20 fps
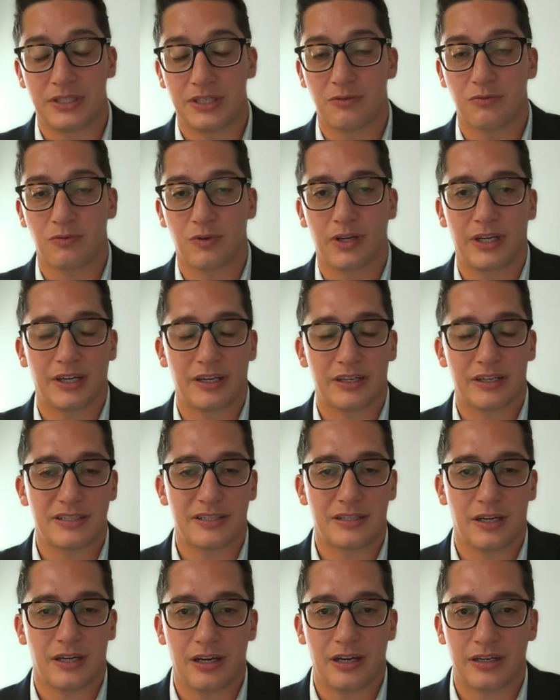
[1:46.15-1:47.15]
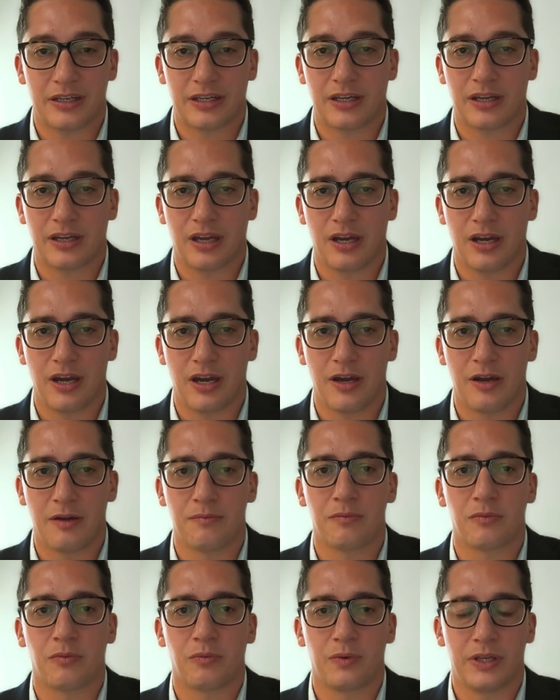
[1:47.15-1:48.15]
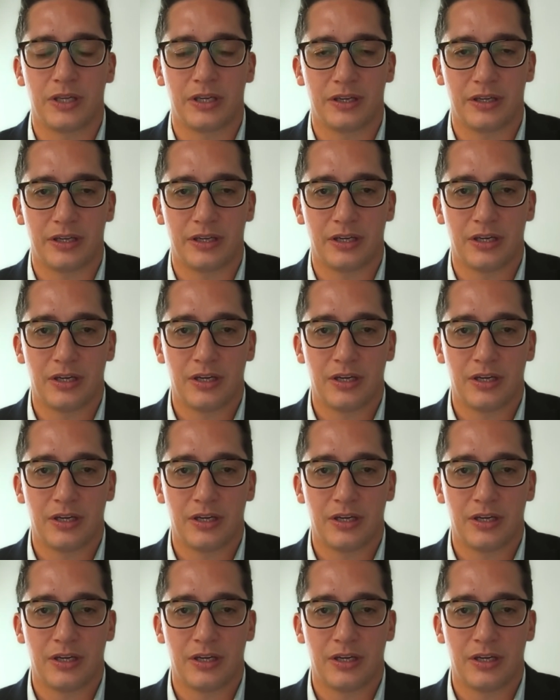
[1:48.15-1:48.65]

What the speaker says: did run out of stock. We